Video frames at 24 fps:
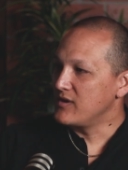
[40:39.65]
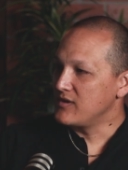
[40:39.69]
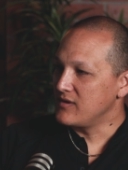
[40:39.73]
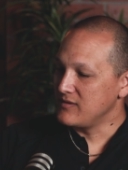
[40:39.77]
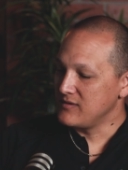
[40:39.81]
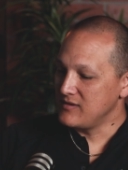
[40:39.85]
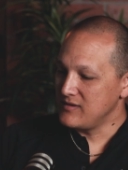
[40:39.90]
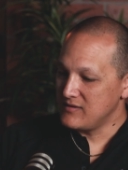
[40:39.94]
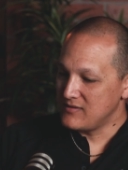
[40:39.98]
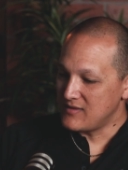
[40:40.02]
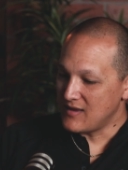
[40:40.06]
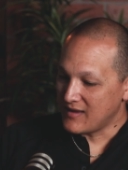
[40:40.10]
Where
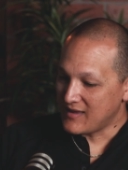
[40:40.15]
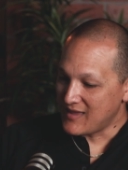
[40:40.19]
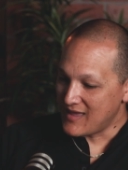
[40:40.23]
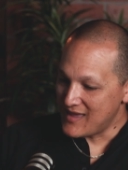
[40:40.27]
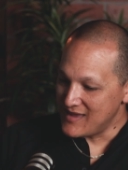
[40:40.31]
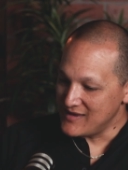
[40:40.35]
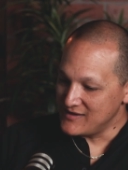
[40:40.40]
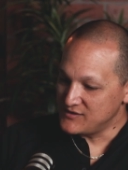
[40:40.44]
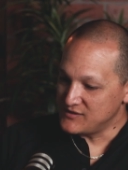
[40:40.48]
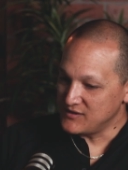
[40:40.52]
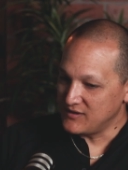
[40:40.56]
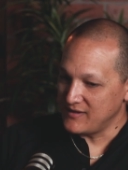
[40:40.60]

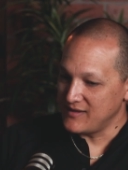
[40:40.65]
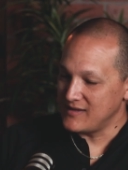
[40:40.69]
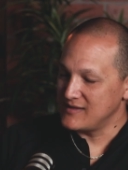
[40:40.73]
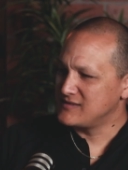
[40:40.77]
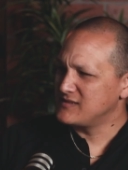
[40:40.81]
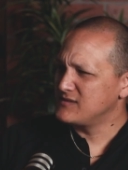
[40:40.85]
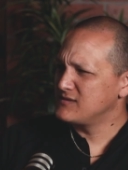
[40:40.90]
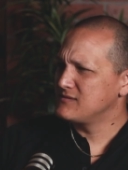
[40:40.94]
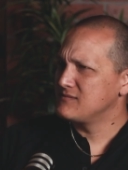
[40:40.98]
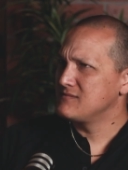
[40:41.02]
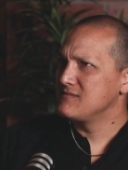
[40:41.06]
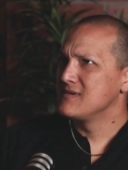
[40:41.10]
occasionally
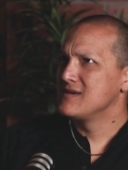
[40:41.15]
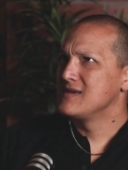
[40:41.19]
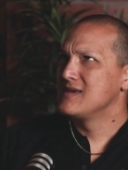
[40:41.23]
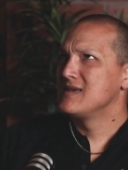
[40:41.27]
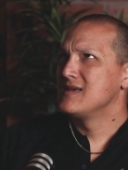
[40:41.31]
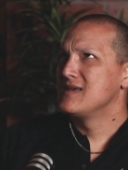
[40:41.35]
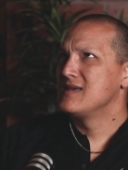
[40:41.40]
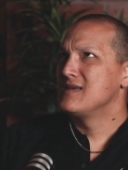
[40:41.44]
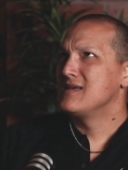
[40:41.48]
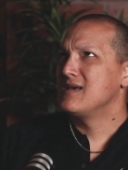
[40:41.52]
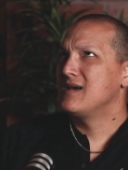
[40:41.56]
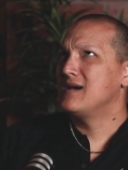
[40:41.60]
it's
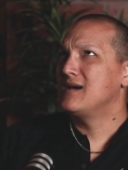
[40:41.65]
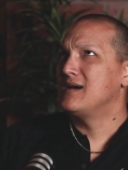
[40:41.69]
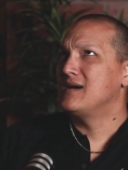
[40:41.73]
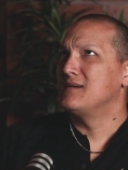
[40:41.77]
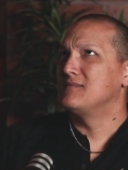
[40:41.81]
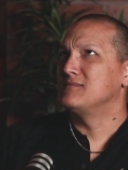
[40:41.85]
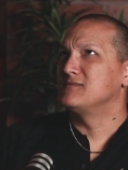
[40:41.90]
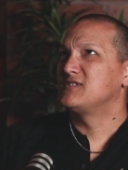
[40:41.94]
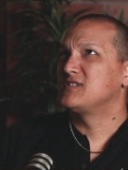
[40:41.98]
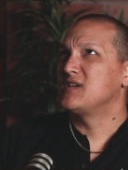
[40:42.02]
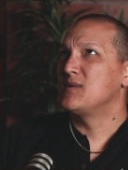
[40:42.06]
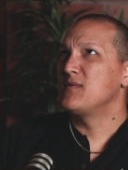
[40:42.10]

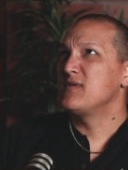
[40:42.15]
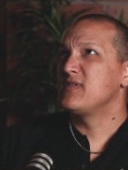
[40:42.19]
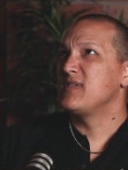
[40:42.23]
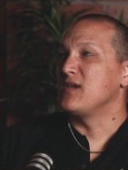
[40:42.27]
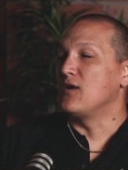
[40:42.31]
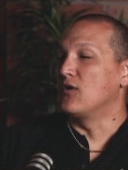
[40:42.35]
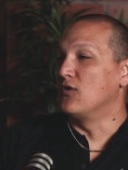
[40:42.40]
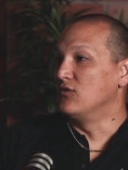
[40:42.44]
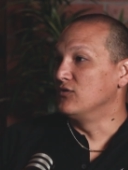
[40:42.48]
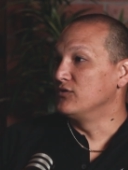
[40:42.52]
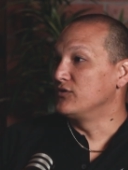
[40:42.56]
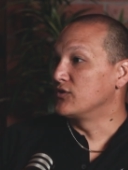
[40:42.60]
some of
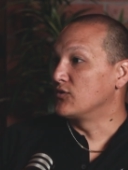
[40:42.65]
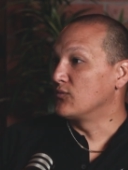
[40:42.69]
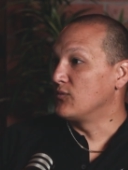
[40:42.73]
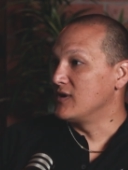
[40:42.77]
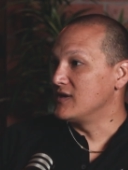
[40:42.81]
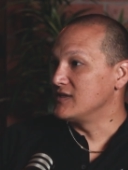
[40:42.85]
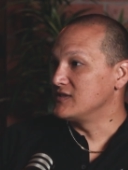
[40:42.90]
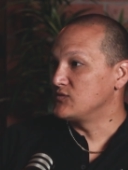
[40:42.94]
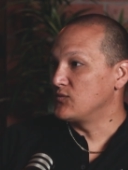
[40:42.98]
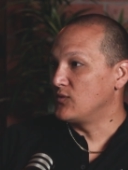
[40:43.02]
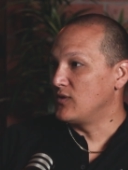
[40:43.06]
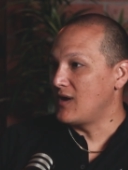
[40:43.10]
the older
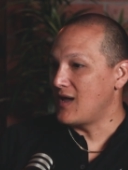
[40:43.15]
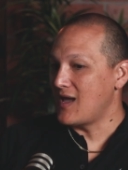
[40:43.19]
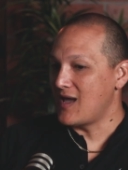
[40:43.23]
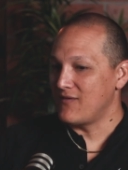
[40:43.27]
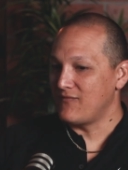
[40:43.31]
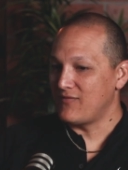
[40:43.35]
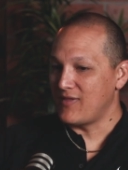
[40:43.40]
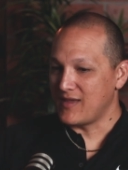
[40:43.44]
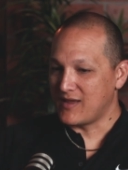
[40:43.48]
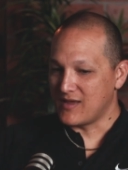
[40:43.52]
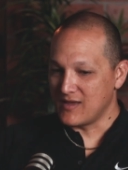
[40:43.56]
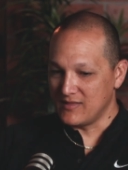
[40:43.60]
ones will
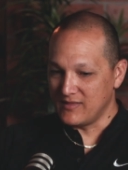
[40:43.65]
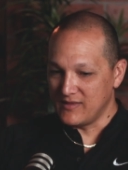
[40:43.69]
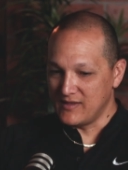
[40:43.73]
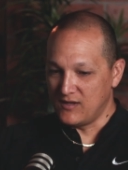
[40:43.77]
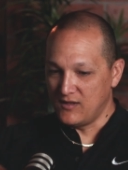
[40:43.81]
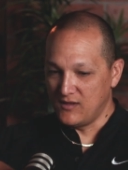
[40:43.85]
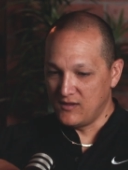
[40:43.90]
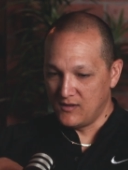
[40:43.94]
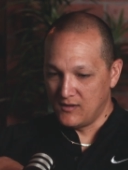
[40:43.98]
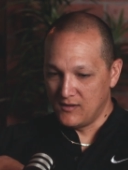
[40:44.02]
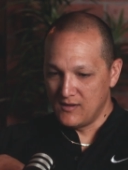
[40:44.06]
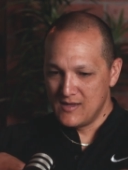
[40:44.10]
have like a
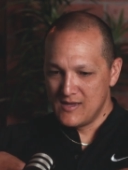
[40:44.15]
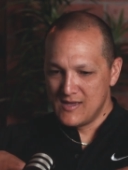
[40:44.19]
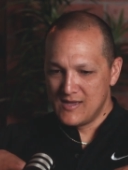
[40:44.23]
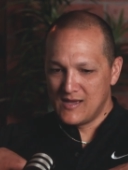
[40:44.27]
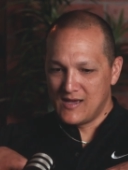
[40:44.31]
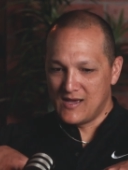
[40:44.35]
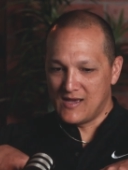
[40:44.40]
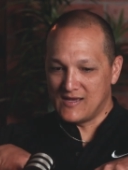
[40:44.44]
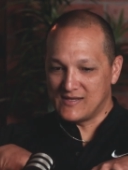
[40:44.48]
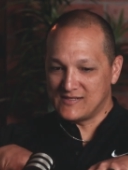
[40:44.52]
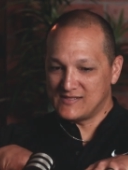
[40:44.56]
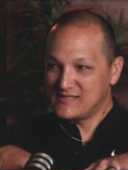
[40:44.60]
little
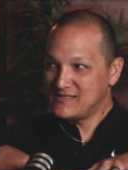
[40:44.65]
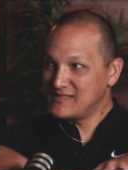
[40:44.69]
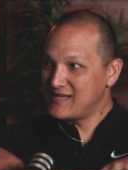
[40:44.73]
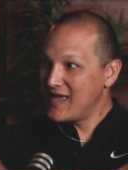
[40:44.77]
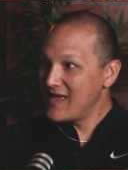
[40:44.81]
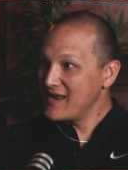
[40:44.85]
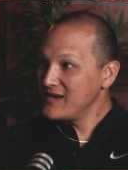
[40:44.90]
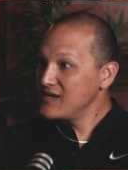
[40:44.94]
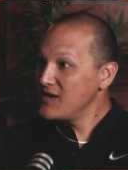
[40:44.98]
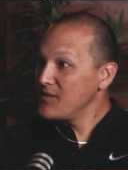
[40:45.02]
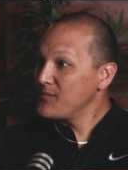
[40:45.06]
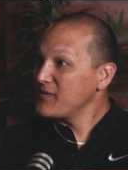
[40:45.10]

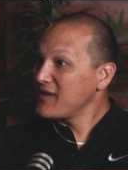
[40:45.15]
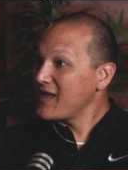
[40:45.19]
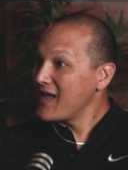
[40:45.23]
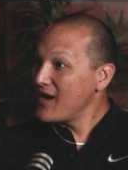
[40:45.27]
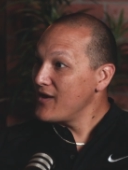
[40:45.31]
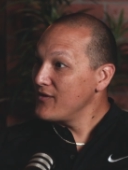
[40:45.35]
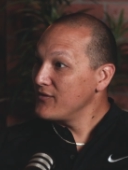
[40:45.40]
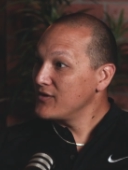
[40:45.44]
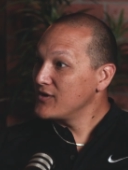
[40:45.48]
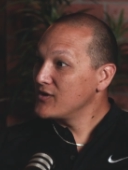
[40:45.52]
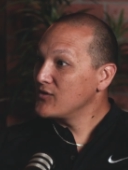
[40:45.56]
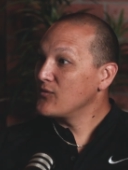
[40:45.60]
stand-up
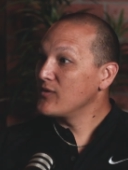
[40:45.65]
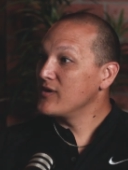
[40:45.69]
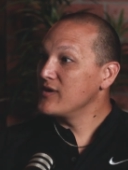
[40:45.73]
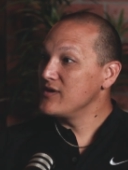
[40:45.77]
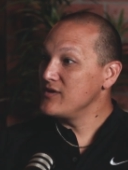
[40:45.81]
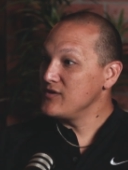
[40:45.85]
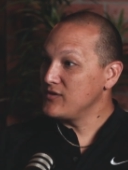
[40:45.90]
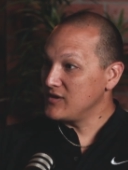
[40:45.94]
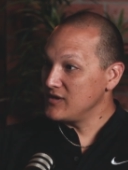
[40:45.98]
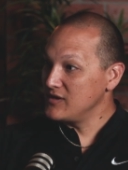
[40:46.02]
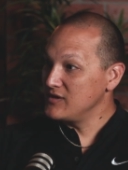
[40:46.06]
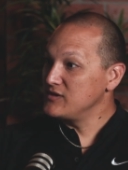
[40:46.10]
counter where
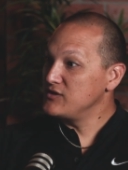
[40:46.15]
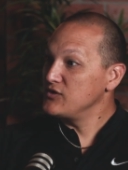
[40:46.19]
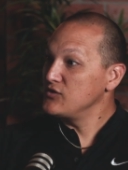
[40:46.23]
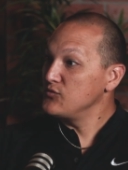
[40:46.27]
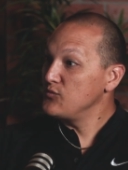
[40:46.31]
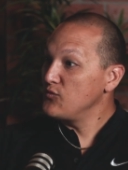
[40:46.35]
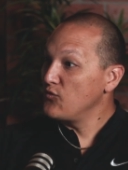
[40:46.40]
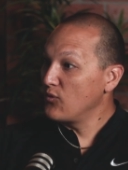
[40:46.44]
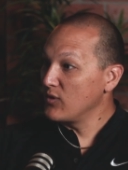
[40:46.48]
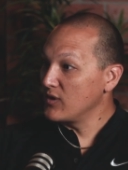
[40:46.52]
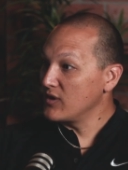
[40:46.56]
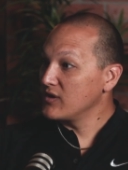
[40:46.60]
you can do
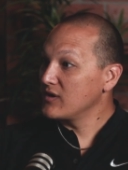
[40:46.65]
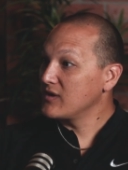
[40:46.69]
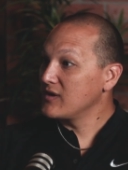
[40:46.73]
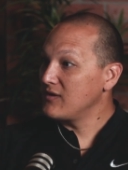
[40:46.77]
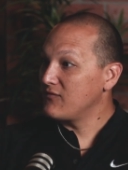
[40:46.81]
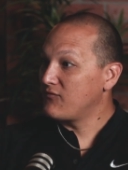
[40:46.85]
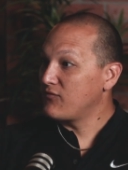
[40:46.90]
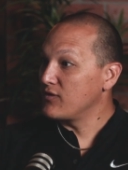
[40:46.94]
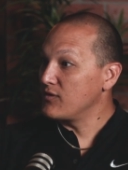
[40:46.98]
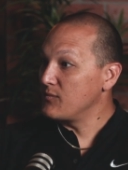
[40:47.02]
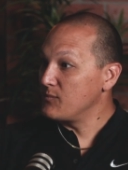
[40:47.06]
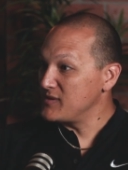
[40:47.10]

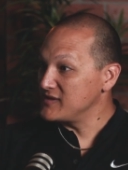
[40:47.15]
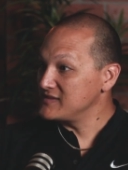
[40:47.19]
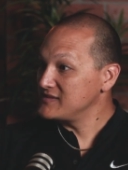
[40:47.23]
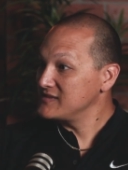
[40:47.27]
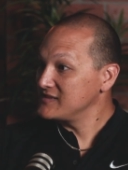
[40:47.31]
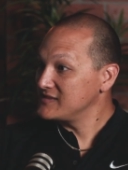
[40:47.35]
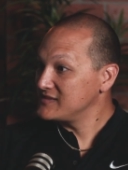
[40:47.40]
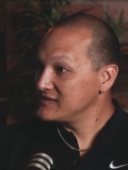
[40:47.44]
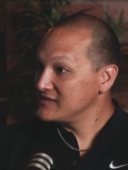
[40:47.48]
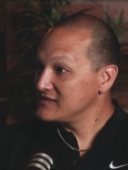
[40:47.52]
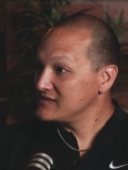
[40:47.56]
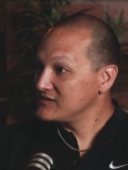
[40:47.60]
work for
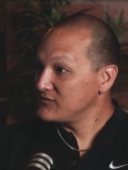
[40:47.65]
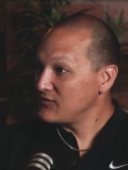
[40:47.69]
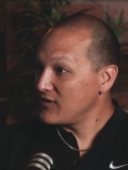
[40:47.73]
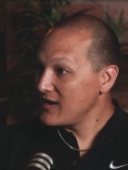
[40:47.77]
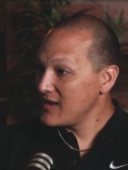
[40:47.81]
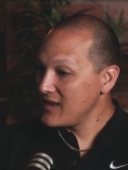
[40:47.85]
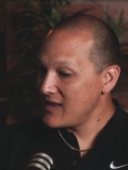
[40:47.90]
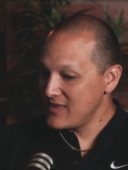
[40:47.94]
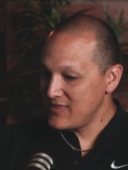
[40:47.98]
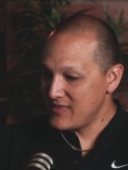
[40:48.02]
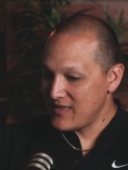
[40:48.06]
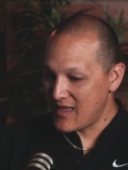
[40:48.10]
businesses,
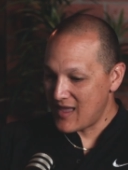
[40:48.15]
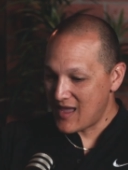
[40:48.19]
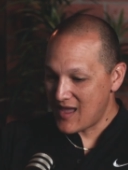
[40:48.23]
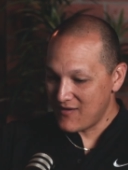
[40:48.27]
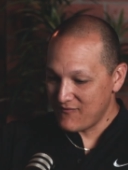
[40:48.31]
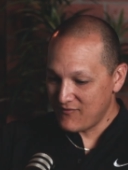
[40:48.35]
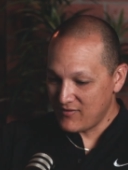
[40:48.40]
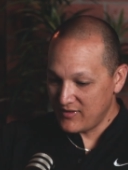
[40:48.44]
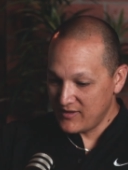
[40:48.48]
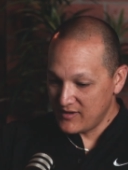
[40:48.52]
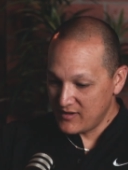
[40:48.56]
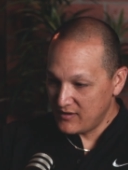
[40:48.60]
right? And they
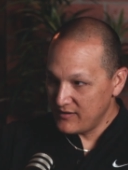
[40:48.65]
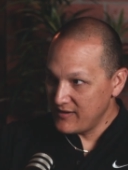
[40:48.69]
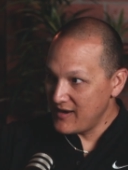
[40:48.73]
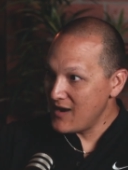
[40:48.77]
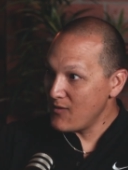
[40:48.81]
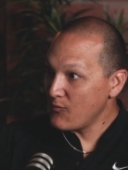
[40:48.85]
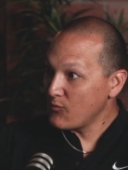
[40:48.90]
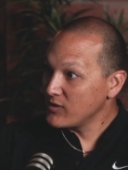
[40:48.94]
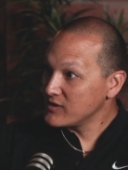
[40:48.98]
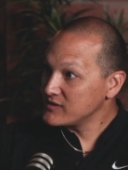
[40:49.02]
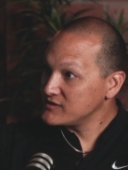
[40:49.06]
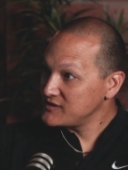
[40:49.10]
have a little
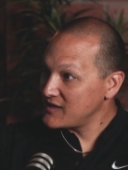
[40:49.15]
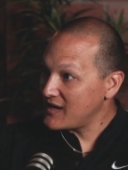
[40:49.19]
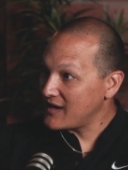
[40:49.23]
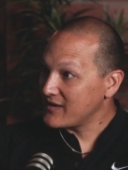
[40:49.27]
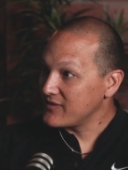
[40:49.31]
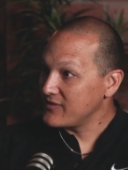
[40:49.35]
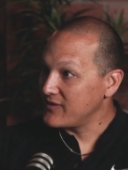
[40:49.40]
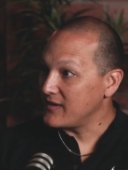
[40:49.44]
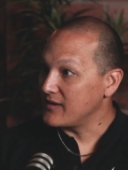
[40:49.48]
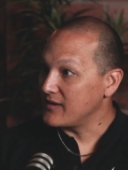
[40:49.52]
network jack